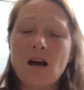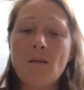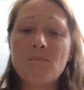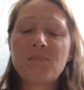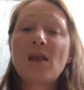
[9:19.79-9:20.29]

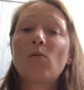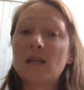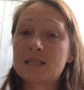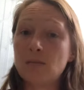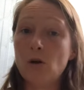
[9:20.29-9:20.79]
Um,
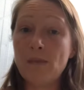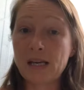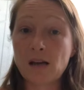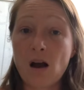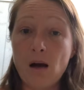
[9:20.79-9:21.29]
had someone
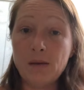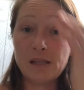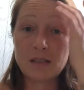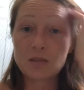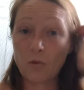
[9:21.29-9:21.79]
make a
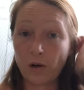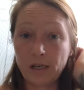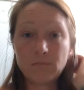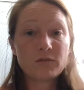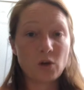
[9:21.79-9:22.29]
comment this
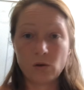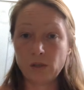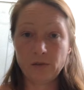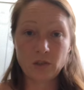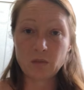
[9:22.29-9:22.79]
morning,
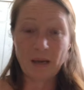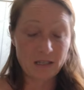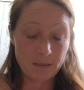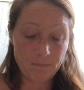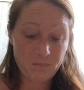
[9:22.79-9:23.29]
totally
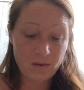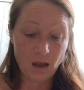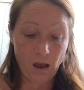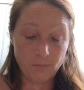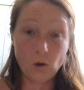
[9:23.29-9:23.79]
respect him,
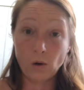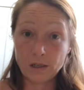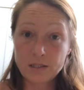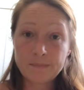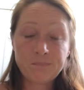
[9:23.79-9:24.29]
um,
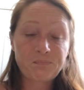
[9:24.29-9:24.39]
Lawrence,